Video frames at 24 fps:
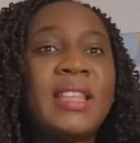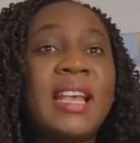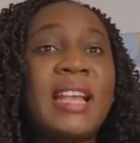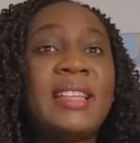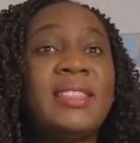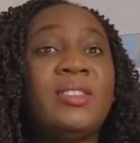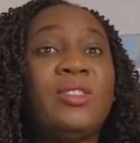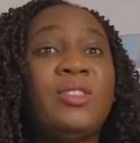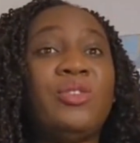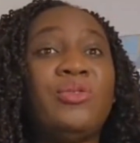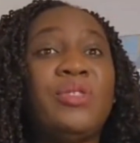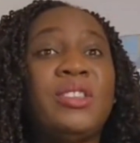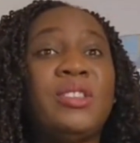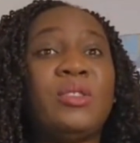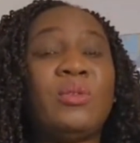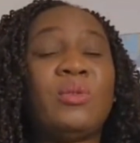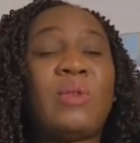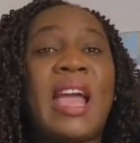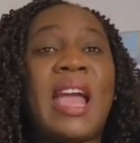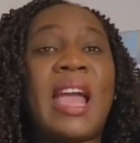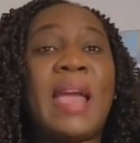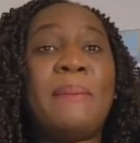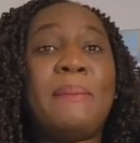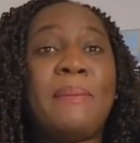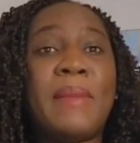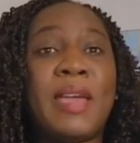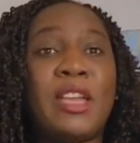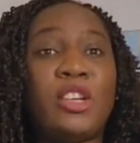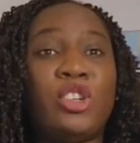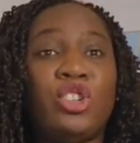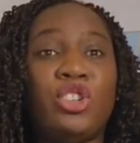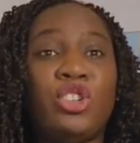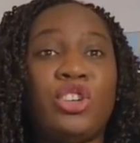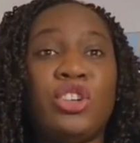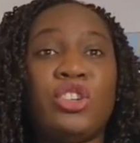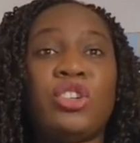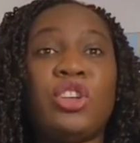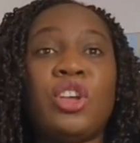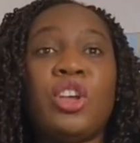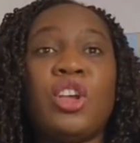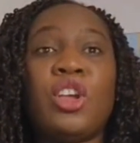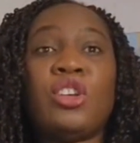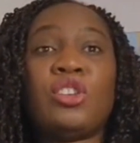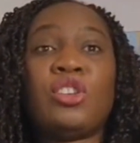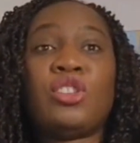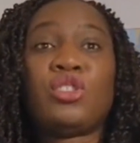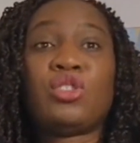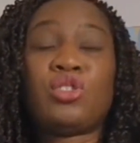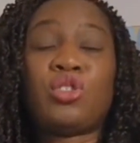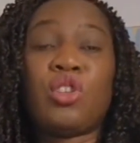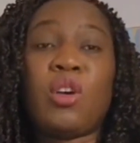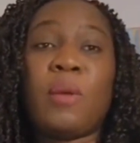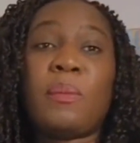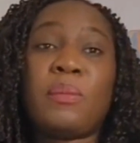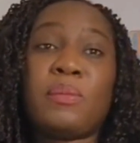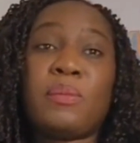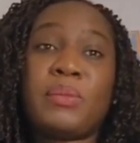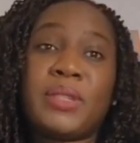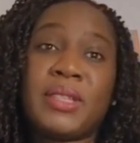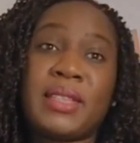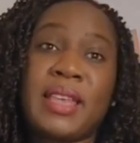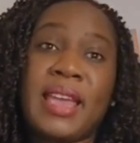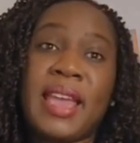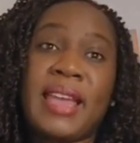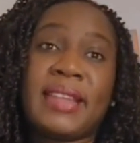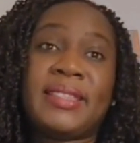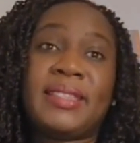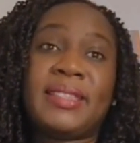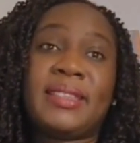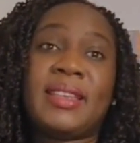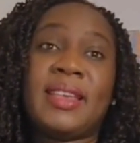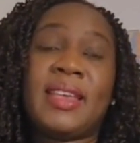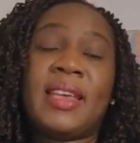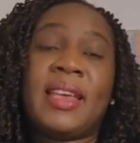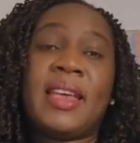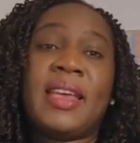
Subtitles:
That is the reason why I mentioned some states